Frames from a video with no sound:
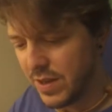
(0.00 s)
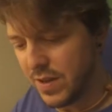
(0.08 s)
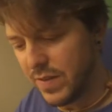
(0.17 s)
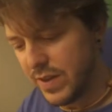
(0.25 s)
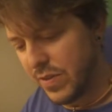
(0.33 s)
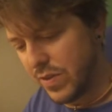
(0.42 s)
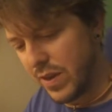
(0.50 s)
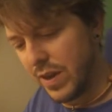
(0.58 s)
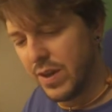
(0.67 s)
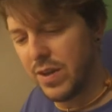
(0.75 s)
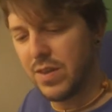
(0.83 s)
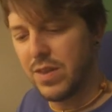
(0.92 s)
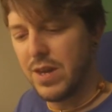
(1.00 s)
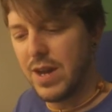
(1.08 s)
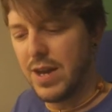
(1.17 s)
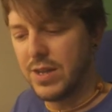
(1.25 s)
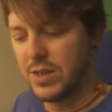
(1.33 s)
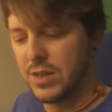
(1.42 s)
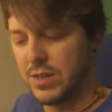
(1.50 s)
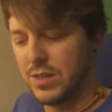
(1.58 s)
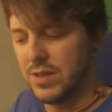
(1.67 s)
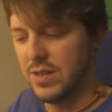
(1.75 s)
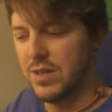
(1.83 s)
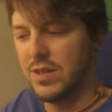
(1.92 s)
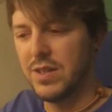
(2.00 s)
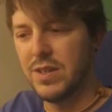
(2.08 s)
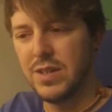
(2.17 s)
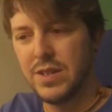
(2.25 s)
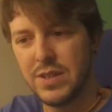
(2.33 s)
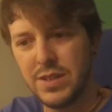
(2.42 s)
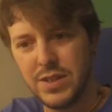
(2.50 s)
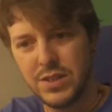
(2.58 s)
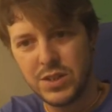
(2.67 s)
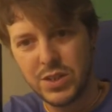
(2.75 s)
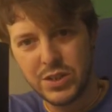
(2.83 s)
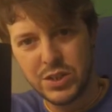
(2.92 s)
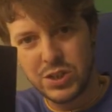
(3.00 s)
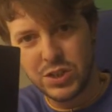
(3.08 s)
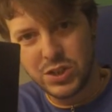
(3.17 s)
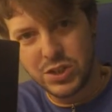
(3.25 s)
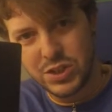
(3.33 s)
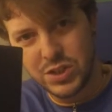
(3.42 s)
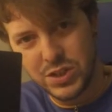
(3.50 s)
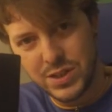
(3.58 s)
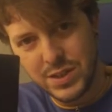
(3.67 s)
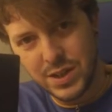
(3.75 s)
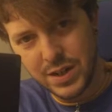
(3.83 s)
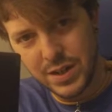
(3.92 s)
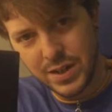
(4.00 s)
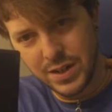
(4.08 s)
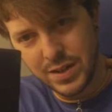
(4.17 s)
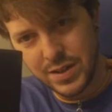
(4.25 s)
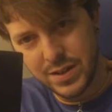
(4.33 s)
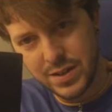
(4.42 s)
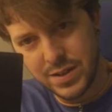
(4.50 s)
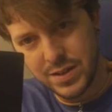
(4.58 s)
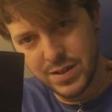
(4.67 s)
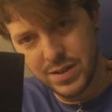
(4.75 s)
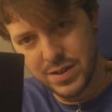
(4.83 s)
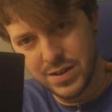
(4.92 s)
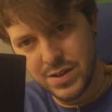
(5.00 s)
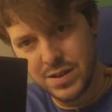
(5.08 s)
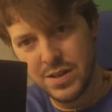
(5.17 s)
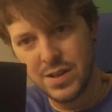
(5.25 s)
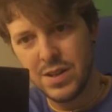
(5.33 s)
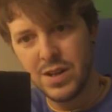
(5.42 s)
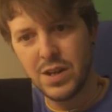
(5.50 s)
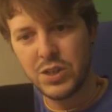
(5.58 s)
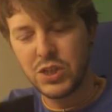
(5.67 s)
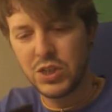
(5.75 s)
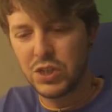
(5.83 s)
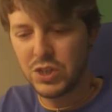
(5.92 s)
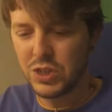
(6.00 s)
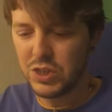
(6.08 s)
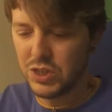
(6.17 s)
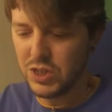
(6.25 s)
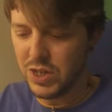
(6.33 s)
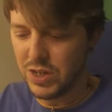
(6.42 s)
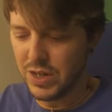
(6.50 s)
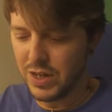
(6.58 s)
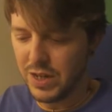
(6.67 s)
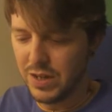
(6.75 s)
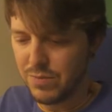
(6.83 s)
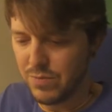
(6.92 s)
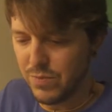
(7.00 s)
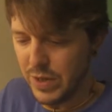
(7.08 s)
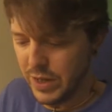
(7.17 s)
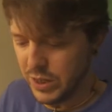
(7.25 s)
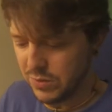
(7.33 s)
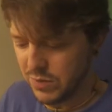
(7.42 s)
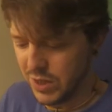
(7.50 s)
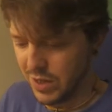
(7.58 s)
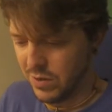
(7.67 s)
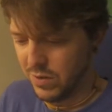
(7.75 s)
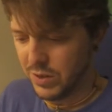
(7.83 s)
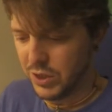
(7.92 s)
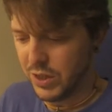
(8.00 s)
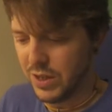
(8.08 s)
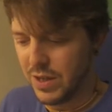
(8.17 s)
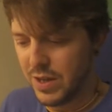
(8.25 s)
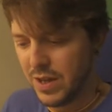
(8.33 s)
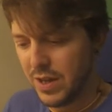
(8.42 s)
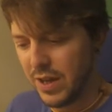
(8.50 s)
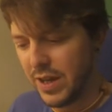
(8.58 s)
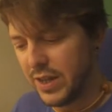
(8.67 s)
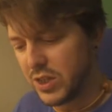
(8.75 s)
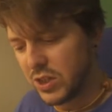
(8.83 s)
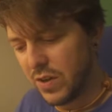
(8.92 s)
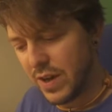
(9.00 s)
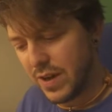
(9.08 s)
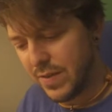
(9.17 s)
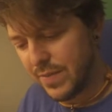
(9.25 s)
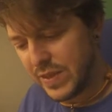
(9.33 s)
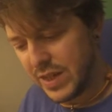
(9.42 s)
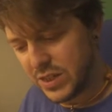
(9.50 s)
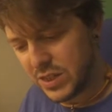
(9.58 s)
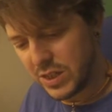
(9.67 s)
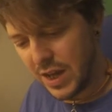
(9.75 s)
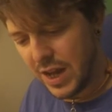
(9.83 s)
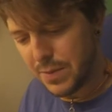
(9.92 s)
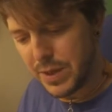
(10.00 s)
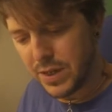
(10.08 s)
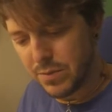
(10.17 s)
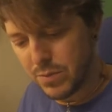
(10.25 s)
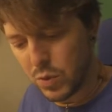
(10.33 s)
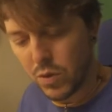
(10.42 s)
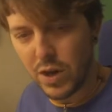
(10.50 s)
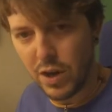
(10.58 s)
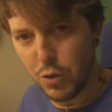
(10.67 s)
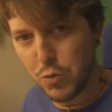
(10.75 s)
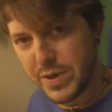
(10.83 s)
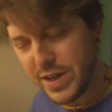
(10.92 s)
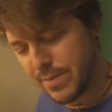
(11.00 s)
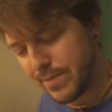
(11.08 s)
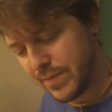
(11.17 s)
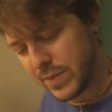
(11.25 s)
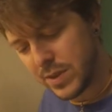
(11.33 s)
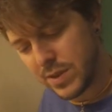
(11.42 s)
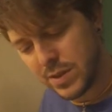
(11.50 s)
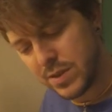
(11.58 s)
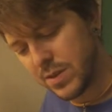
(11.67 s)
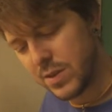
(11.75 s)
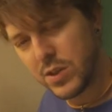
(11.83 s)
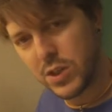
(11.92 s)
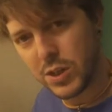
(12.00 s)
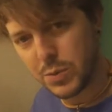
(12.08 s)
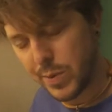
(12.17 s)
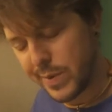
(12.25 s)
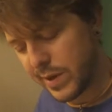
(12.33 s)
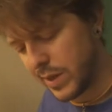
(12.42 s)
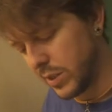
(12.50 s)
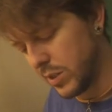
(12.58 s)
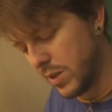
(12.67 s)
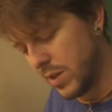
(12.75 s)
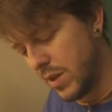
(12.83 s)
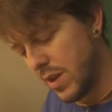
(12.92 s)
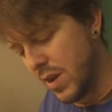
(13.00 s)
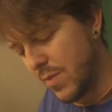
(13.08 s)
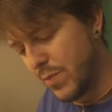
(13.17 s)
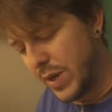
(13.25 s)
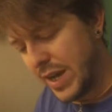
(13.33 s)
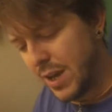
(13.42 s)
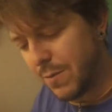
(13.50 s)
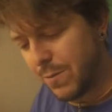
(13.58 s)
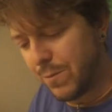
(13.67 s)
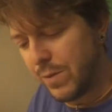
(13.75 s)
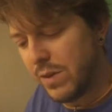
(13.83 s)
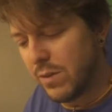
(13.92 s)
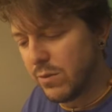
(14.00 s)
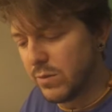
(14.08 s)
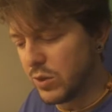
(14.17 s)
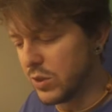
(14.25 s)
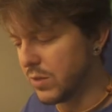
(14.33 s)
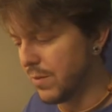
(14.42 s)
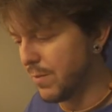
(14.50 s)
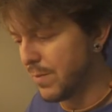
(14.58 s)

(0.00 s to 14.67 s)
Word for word: I think that is a stunning, a stunning piece of technology. It's like, it's aluminium, or aluminum, excuse my American accent, but it feels,